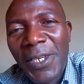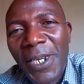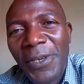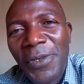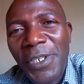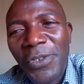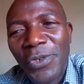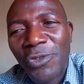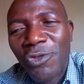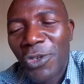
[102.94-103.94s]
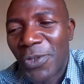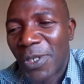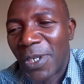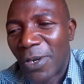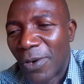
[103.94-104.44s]
Now, you need to trust
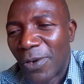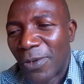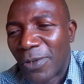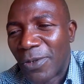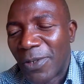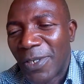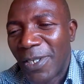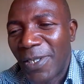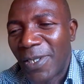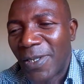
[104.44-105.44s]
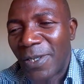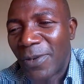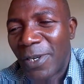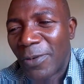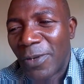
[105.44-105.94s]
the Lord. This is the
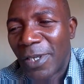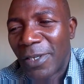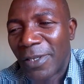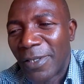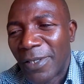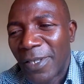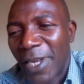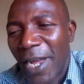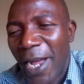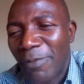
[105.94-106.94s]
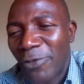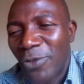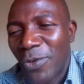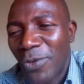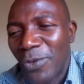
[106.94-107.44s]
only way.
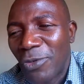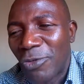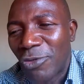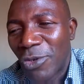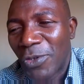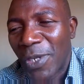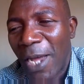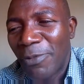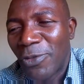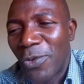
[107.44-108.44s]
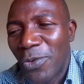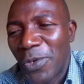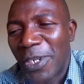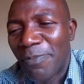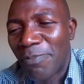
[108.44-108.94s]
Absolute trust,
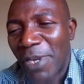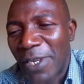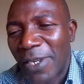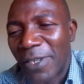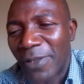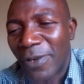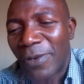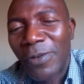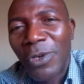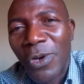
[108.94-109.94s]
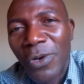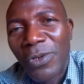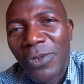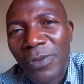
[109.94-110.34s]
absolute dependence on God.